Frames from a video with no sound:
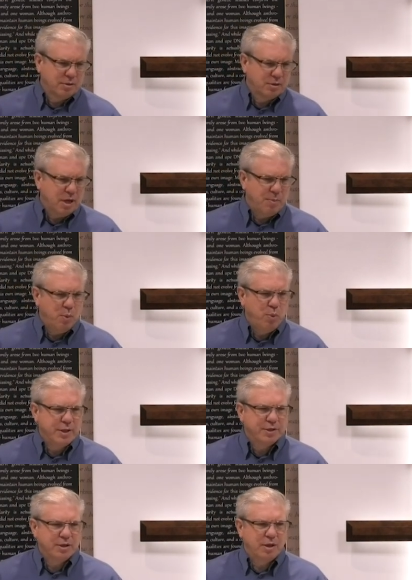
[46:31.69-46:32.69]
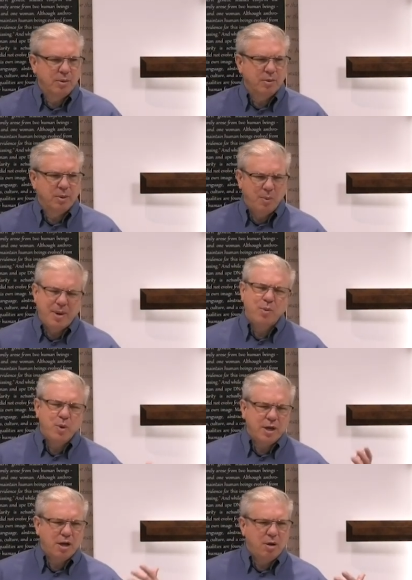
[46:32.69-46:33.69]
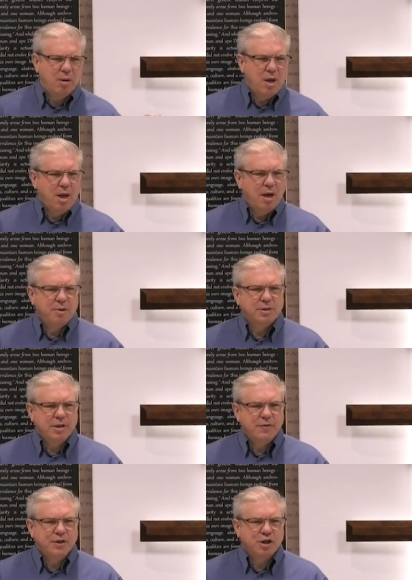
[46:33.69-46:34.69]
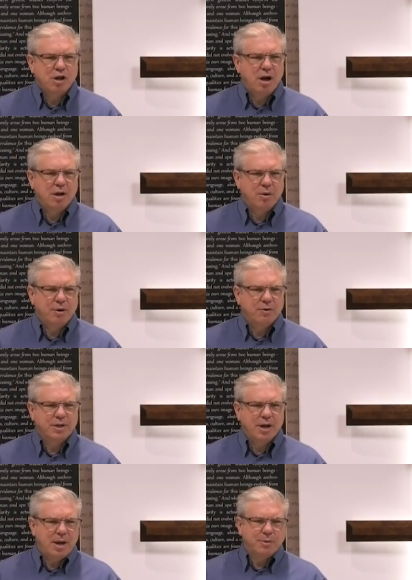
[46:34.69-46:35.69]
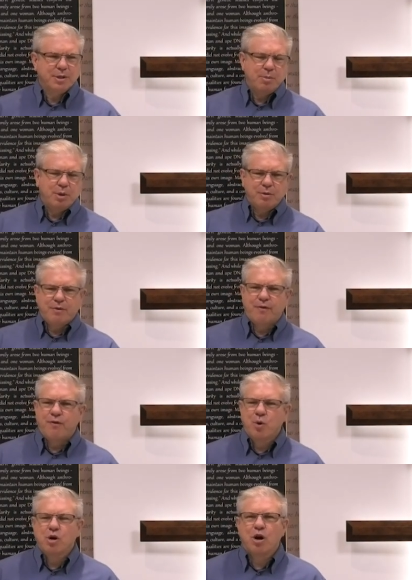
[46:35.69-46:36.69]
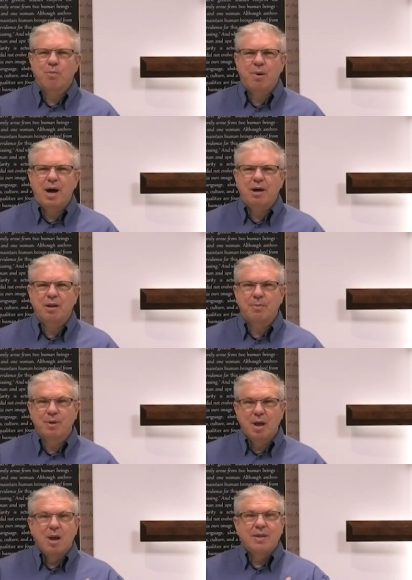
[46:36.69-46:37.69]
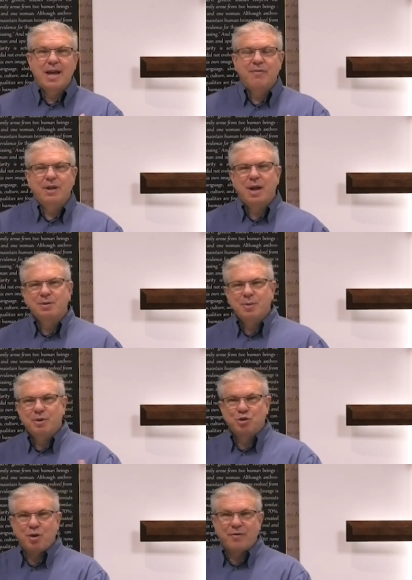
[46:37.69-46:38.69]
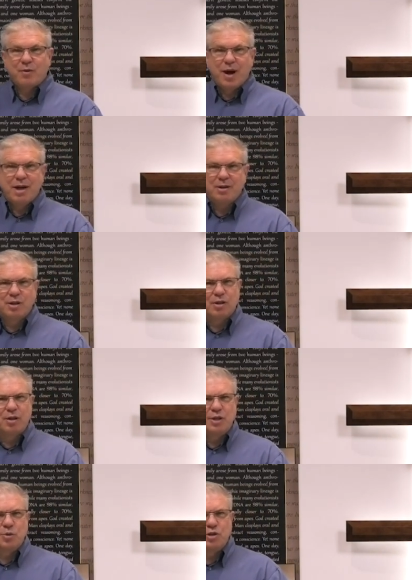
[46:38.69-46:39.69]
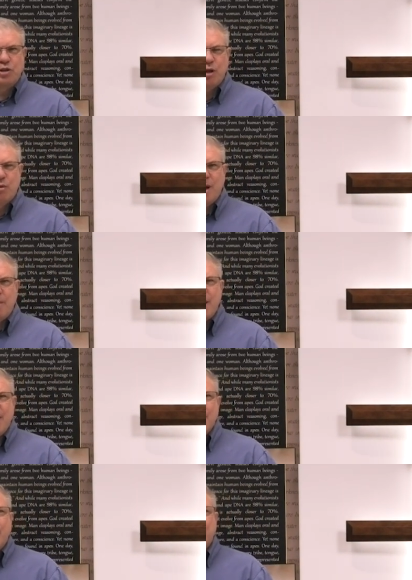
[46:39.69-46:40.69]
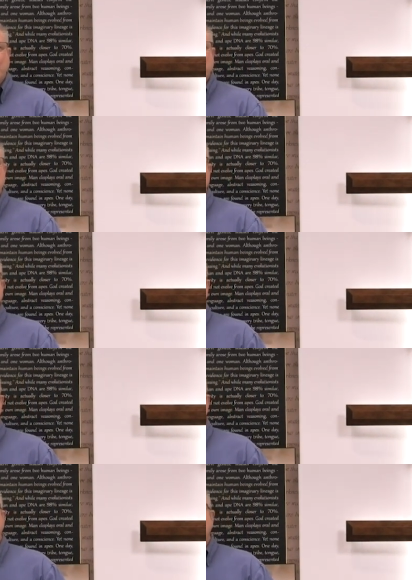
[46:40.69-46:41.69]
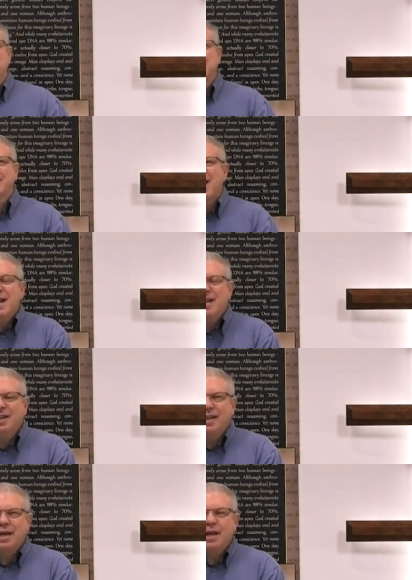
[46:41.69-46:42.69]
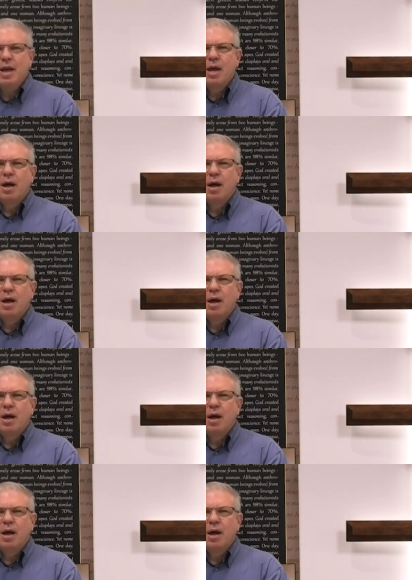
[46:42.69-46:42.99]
a couple weeks ago, or about a week ago, I was leaving Chicago, and all of a sudden I was in the middle of a four-car pileup. Thankfully, I was able to drive around, and things were slowed up. But what's so interesting is how suddenly,